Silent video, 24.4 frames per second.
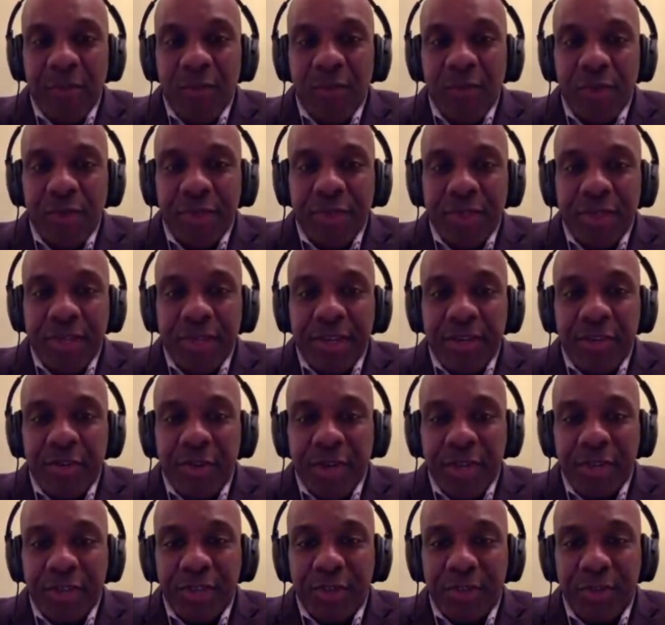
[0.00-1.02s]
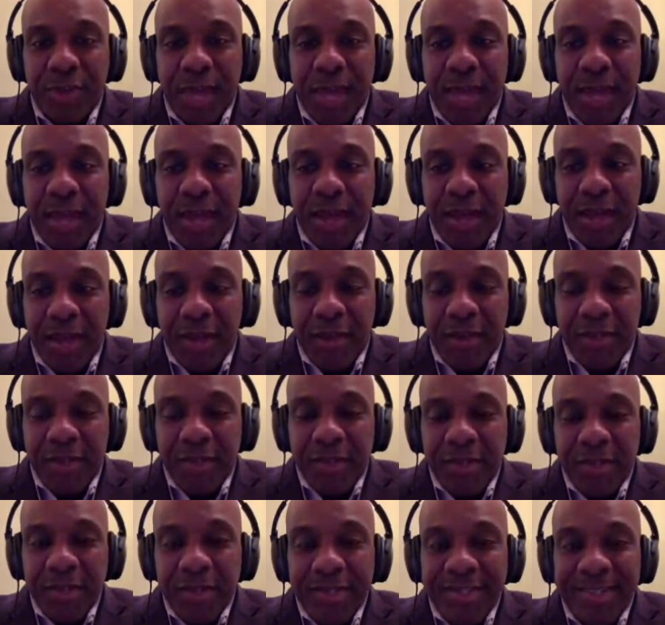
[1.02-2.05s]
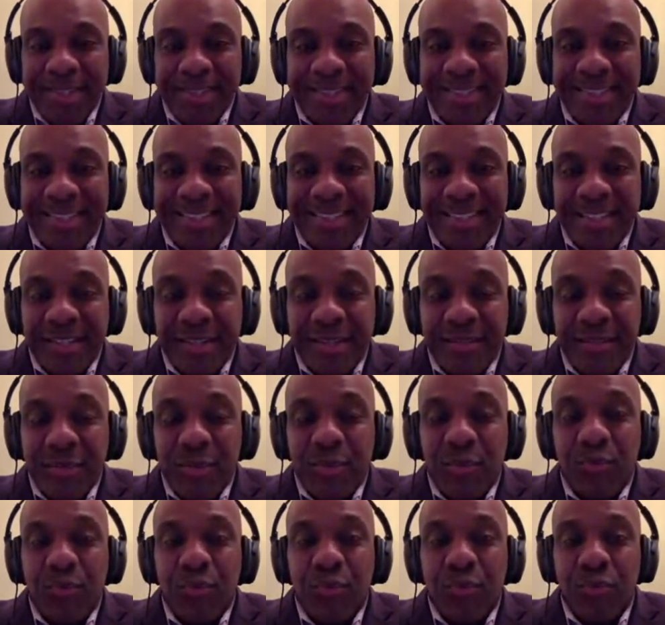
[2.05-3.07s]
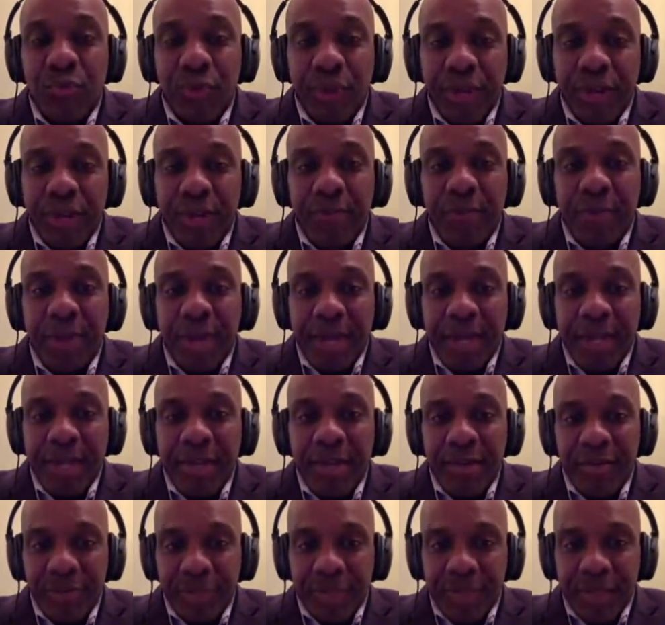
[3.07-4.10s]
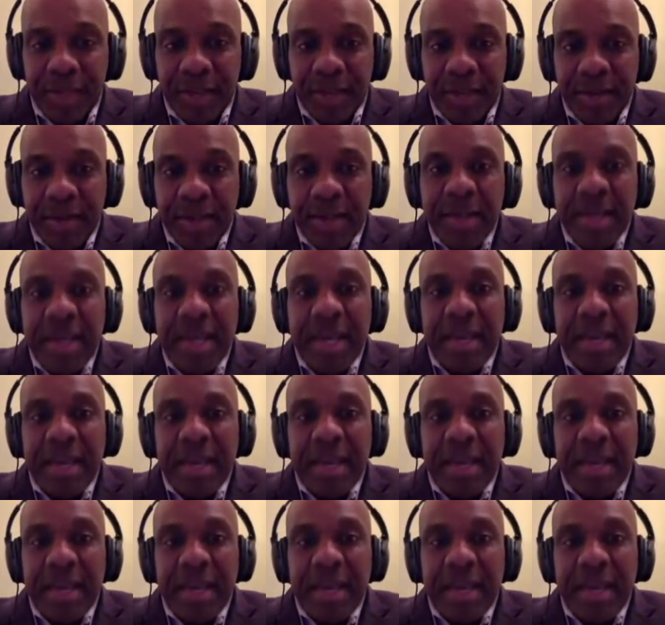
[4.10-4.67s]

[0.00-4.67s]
with the Congressional Black Congress to send some real money over there.